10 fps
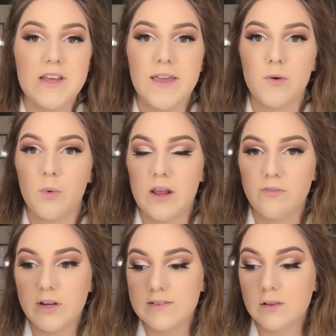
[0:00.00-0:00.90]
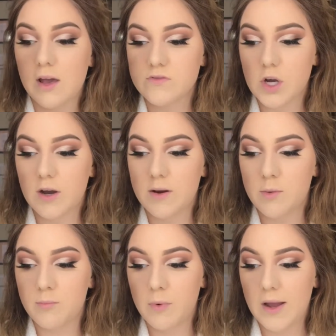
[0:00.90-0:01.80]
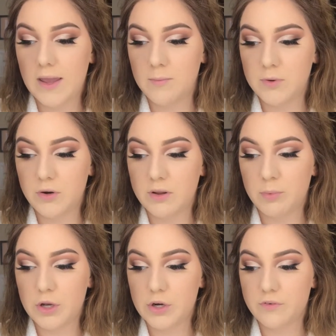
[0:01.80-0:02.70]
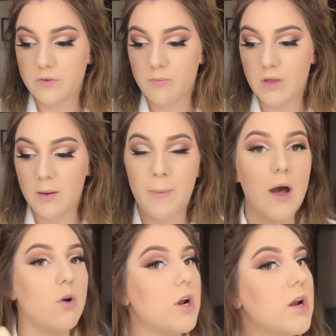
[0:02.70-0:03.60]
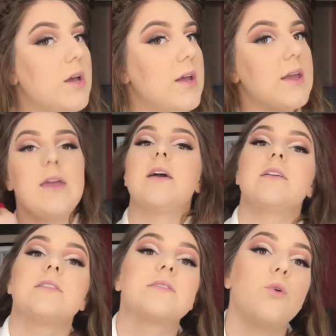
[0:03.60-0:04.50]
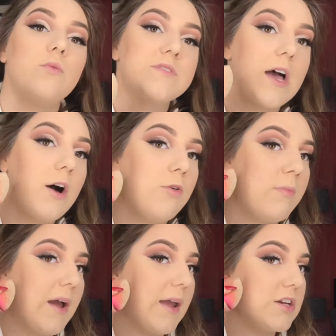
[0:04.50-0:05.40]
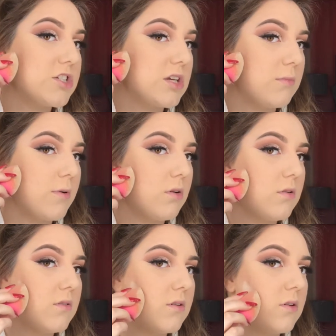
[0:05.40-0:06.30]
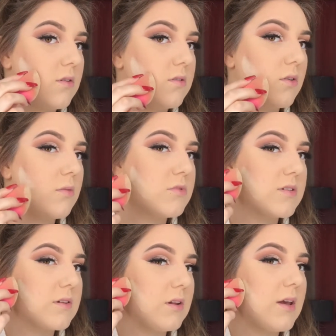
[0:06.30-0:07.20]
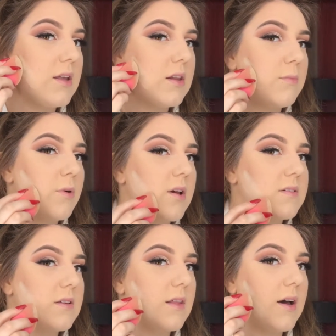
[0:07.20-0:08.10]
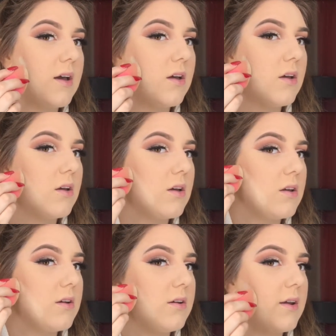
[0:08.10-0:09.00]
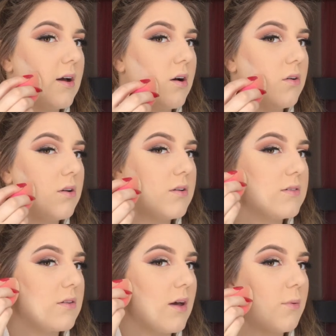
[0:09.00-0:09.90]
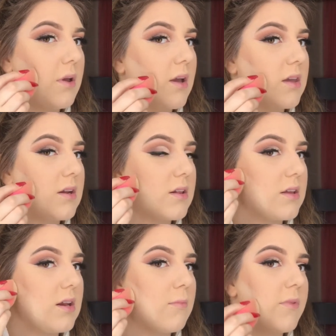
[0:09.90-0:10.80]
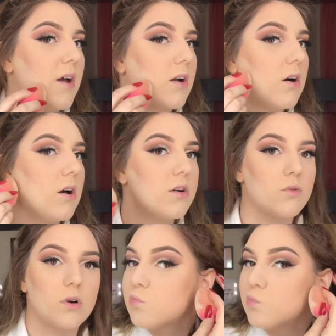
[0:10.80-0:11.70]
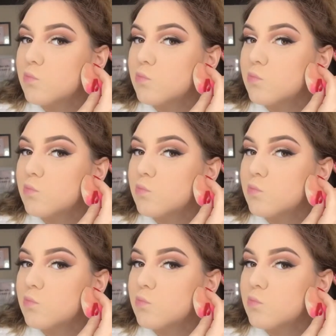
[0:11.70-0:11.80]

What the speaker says: take whatever is left on my beauty blender from that powder and sculpt out my cheekbones. So I'm just lightly pressing that down so that way I can clean up that contour.